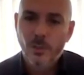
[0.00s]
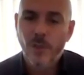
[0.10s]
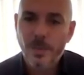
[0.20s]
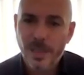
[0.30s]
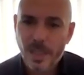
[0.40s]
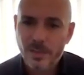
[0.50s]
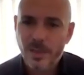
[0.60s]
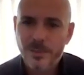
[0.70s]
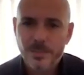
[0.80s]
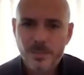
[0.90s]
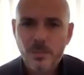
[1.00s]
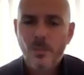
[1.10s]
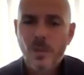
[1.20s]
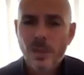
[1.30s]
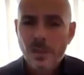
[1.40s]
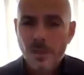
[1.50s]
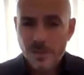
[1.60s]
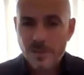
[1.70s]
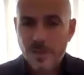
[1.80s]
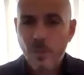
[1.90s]
So for everybody out there,
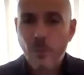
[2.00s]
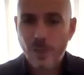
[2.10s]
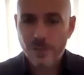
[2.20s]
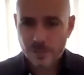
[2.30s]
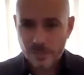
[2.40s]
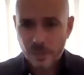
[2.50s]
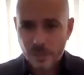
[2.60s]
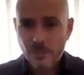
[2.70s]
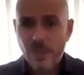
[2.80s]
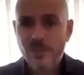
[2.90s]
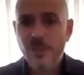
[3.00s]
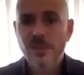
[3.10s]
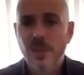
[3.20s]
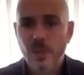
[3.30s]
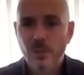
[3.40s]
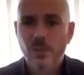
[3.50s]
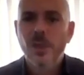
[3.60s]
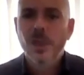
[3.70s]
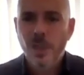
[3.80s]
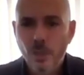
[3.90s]
self first, invest in
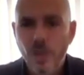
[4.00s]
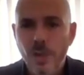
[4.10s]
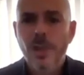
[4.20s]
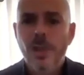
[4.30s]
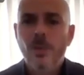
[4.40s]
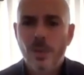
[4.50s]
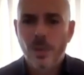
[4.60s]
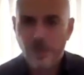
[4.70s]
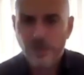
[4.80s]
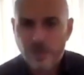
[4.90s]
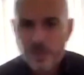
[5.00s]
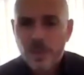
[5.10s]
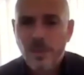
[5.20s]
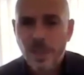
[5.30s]
yourself in order to help others.